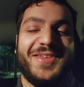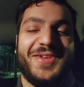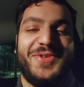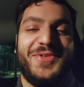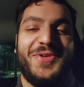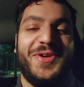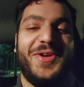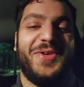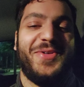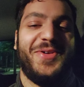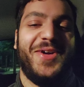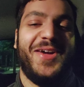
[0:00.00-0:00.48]
a
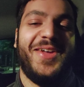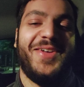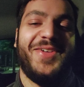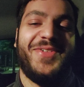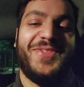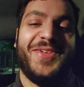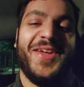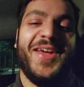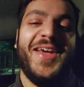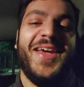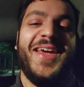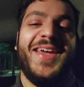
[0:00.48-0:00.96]
quick way
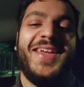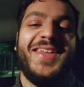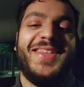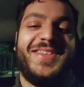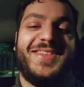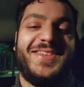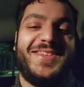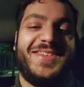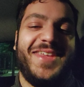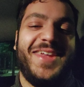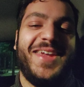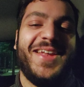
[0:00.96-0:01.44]
of
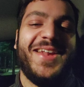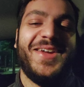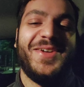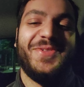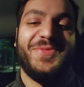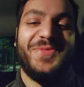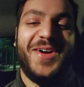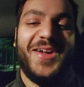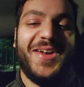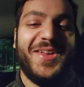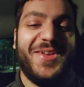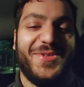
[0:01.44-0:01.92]
stealing
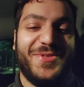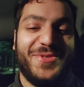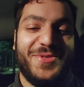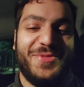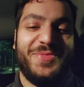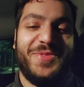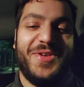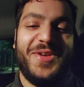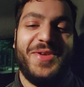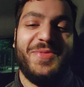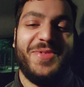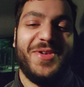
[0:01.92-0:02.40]
money
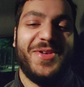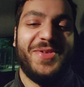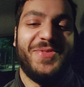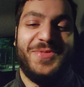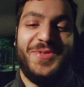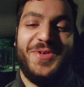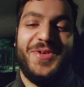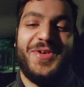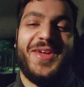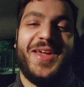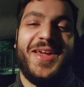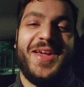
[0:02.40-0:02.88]
from people and
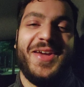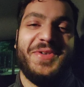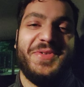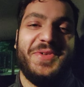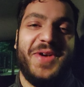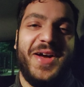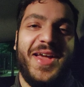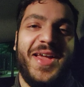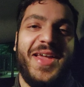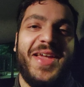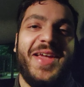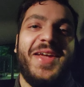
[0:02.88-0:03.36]
walking
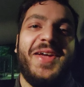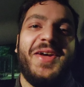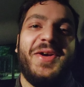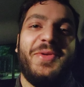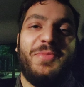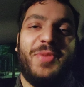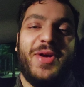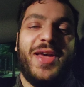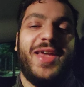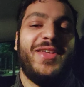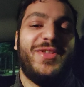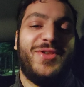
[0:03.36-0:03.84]
away,
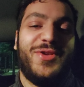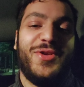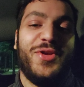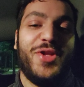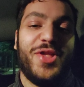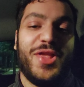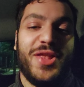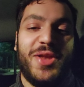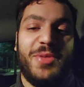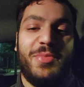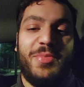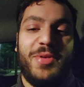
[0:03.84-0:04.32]
but it's
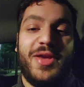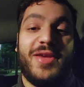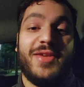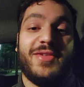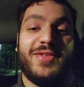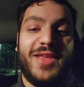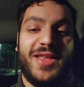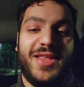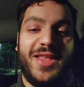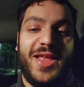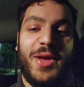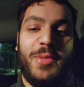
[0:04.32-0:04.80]
usually
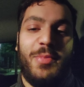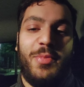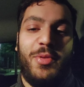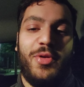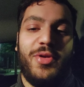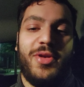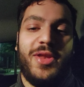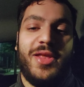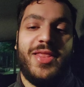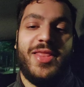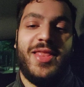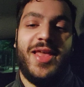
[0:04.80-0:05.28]
because at that
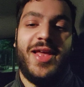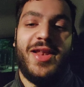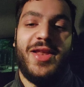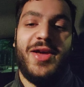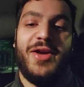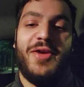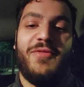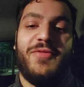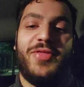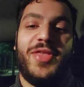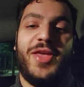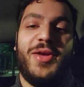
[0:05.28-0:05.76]
point in their
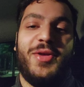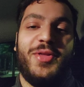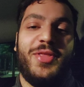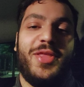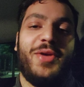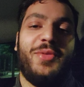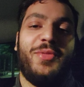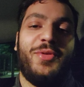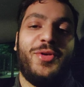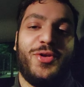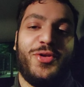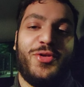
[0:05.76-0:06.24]
life
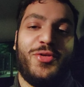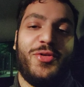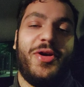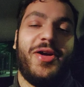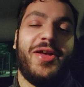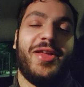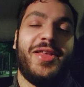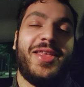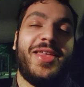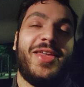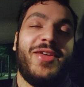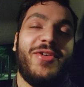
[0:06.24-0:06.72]
they want to
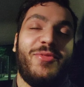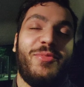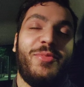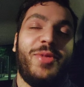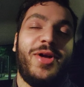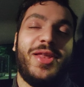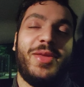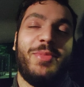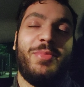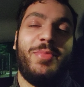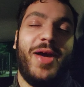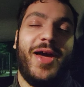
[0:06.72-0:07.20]
try and give
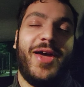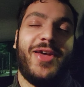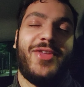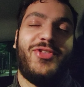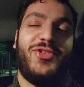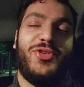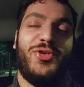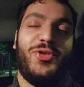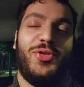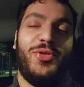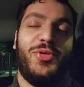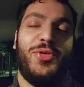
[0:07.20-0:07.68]
money back
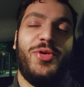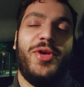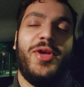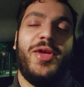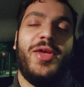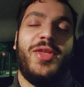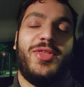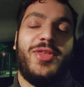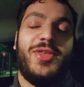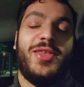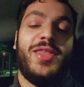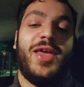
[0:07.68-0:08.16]
to
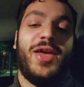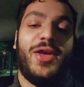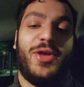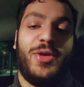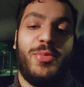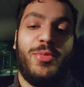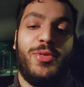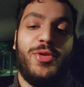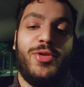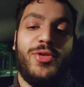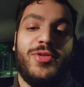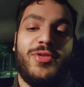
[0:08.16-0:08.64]
their
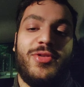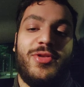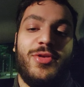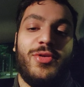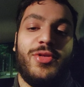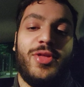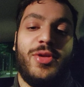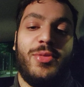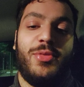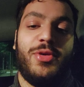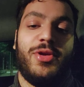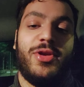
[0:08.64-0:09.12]
community,
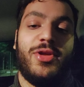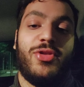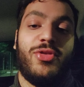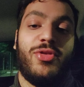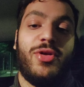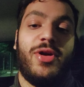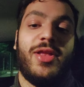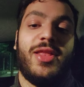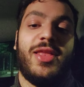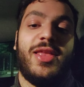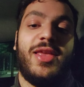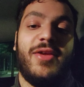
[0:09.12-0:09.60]
or they want to
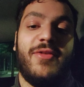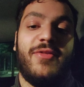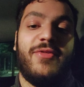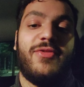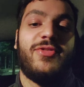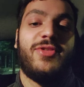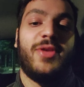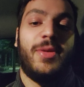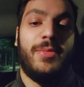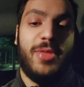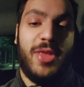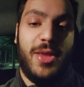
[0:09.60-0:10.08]
try and give
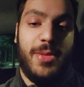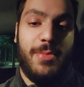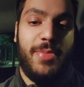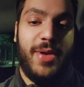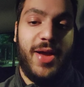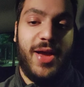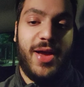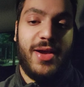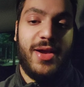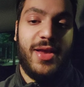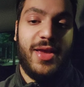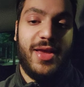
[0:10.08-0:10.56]
something
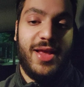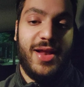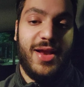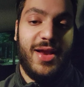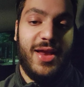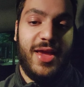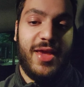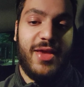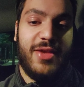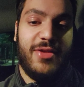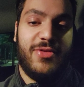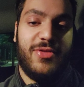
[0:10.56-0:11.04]
back, like a
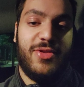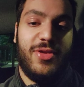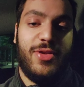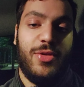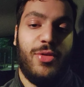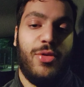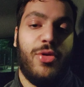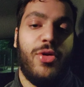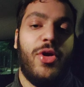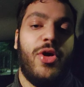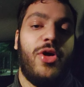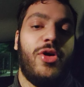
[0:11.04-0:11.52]
legacy,
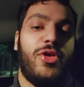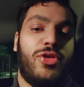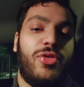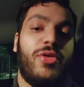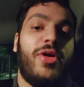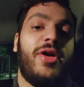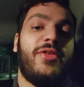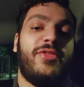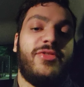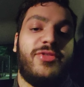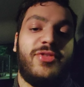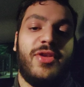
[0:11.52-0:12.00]
or
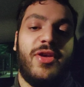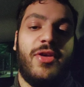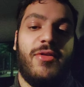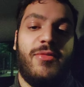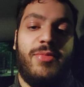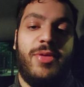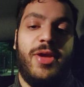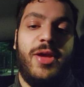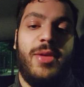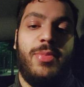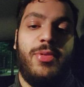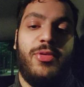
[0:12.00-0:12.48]
try and
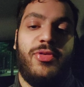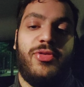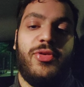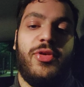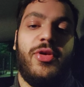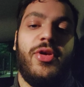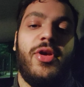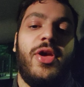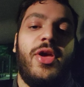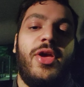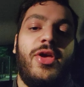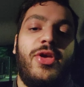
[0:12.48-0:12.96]
serve people.
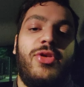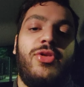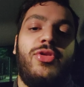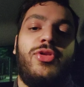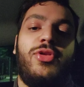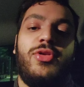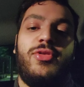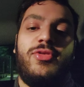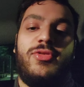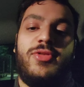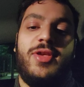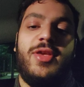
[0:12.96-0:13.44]
So you
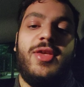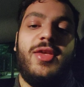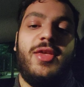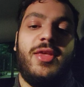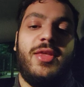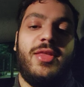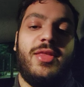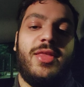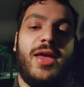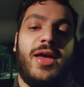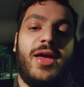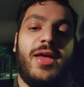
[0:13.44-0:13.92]
do
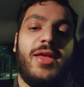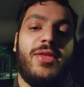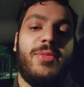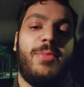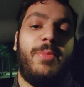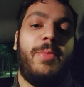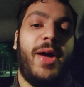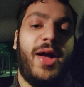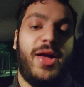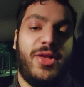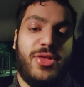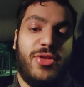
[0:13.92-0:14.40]
see that
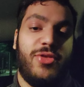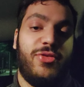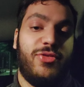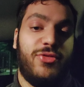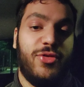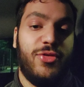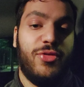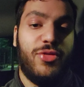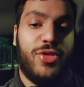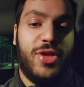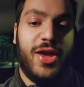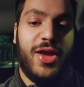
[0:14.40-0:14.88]
passions
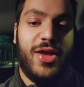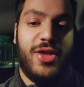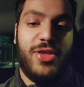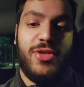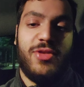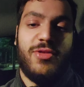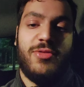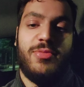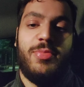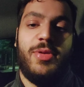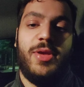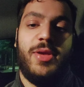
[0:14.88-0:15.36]
do
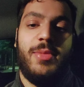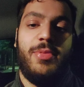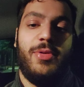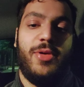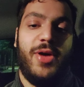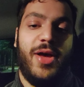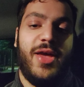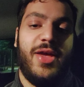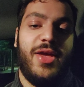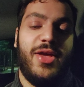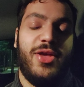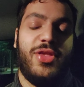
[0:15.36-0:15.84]
change as
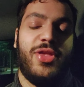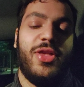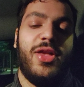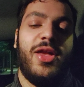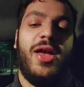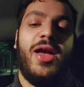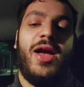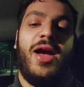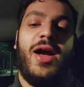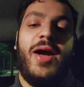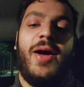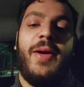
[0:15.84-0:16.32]
people age,
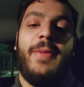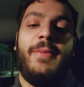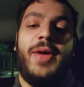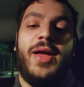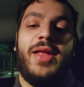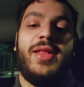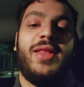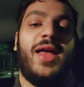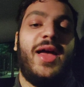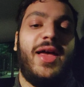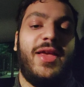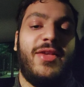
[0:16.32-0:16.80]

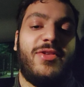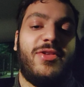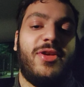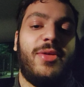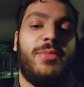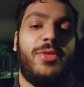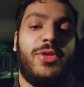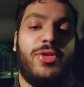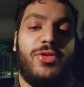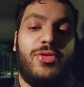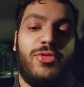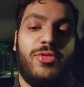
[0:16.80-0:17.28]
and that is
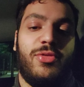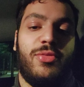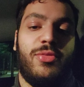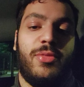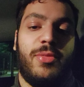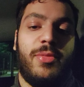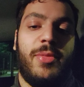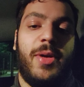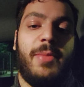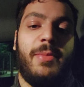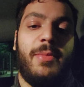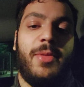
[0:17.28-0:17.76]
something to
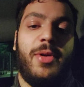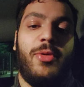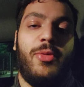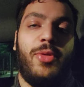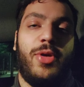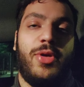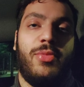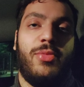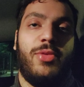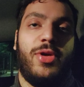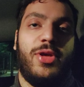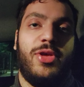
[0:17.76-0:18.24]
remember
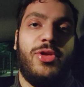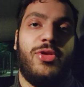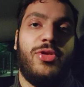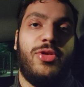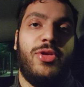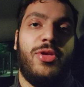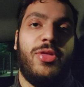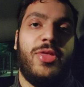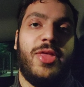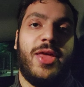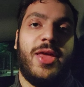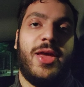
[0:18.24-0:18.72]
when you
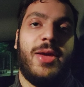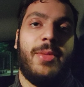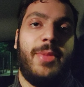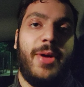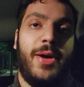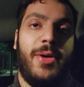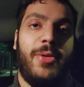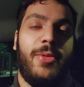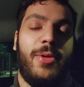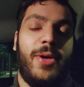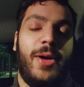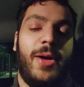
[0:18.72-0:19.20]
do think
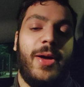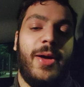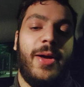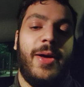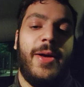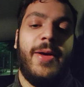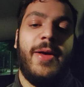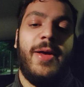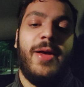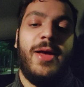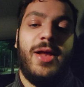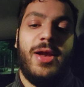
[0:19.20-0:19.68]

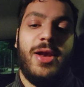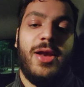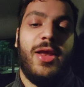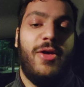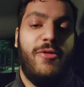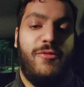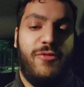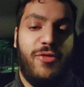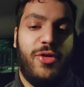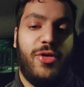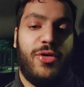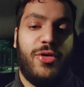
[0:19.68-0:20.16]
about
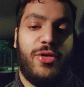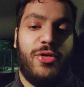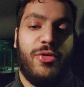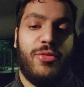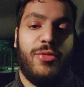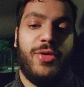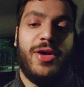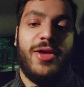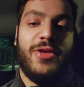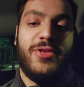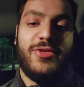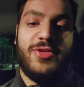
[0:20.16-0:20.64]
lifelong
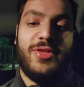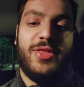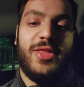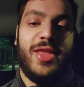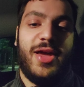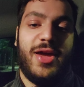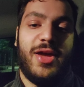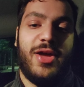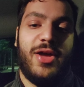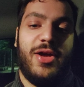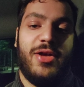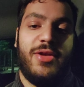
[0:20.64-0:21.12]
careers and
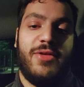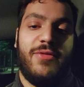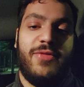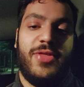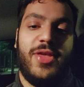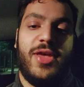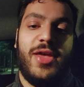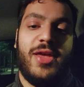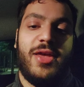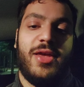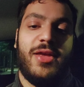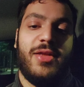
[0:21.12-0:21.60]
that kind of
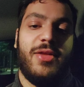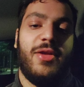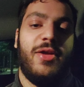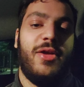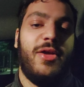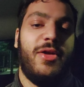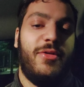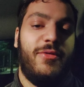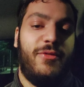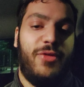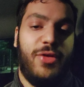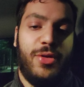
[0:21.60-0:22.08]
thing, and
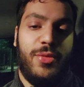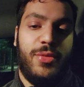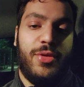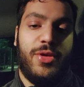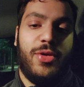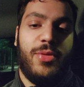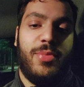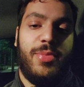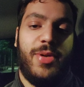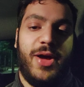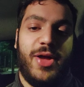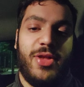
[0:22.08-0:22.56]
following
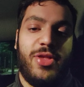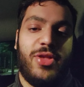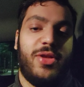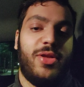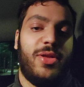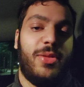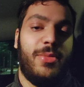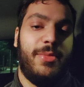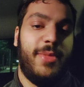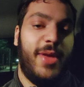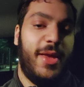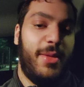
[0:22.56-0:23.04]
your passion
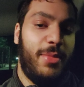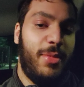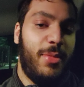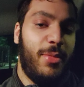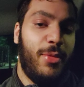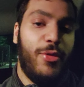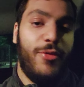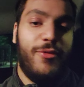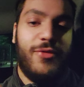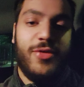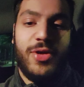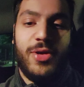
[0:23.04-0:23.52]
and maybe
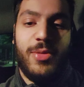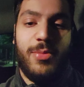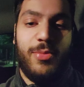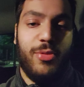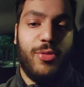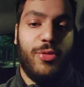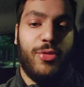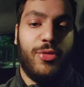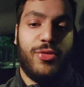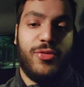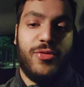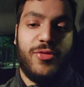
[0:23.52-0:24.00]
moving
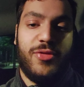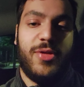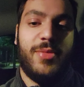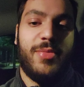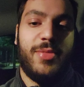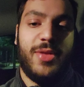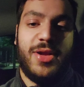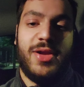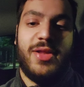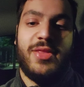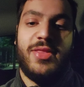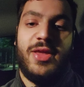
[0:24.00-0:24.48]
abroad or
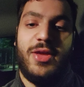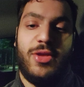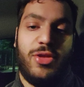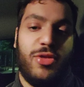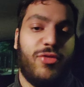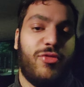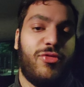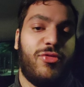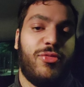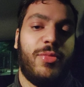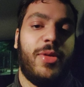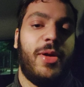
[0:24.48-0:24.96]
something like that.
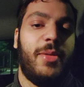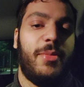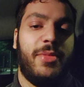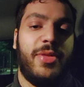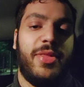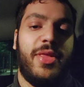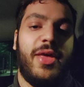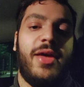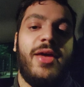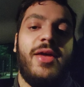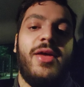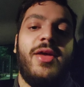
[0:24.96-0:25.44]
Just remember
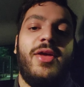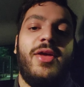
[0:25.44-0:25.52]
that